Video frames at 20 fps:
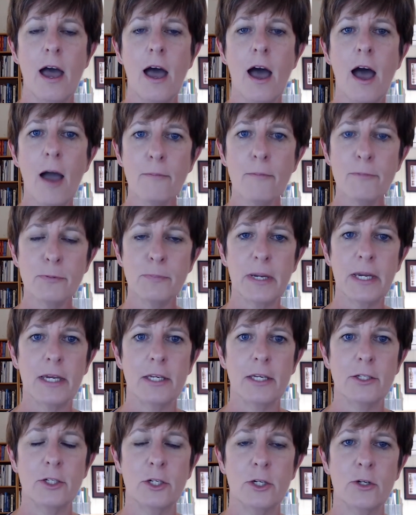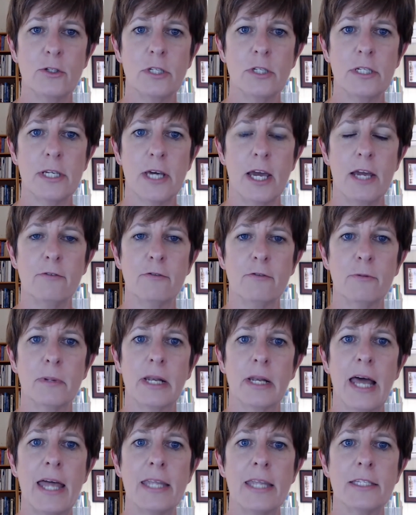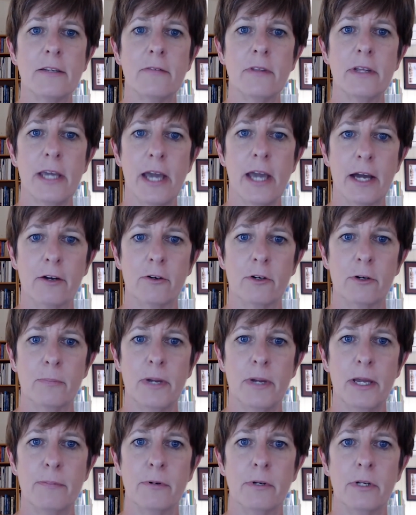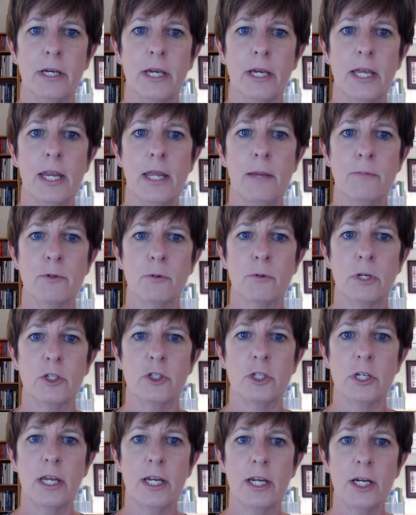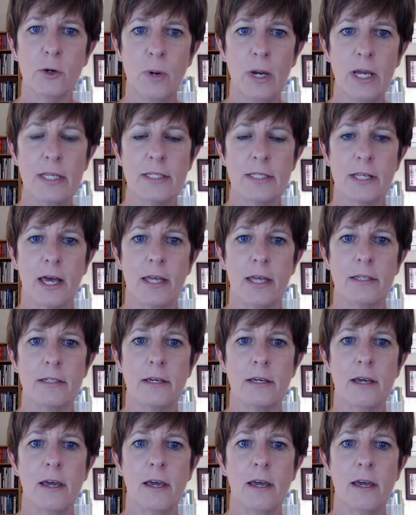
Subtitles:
I'm speaking to you today from the lands of the Yagara people in Ipswich in Queensland,